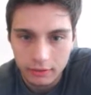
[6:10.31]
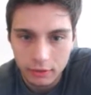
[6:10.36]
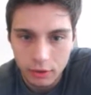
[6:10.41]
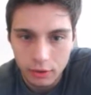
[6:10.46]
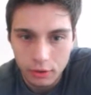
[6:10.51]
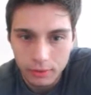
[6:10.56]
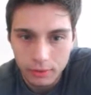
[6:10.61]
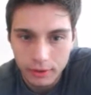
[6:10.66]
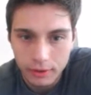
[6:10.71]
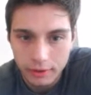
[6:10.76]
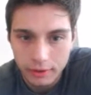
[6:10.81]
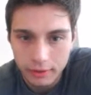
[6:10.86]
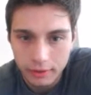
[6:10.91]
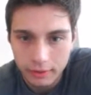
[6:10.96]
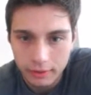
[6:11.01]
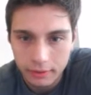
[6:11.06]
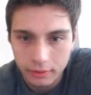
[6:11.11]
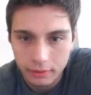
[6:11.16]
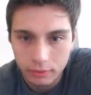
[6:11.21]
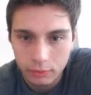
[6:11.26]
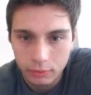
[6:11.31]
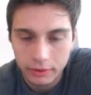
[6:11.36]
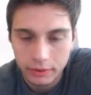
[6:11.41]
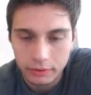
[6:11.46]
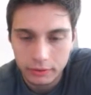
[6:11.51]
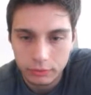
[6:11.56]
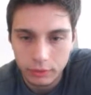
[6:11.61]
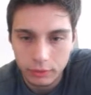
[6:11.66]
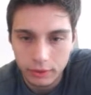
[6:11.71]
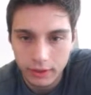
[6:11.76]
lower
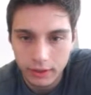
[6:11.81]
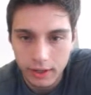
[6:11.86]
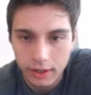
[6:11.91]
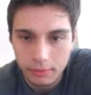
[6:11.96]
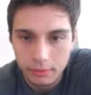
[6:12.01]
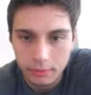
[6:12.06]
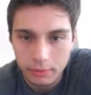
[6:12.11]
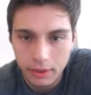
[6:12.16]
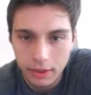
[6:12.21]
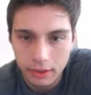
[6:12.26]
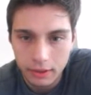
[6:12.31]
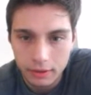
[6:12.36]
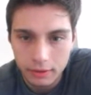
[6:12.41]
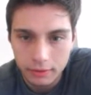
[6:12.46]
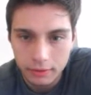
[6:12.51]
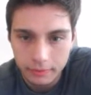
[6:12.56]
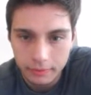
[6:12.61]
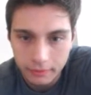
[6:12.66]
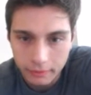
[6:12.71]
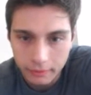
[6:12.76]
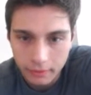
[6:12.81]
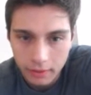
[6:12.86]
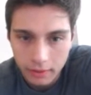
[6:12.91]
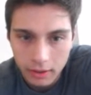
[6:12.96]
with 29 million,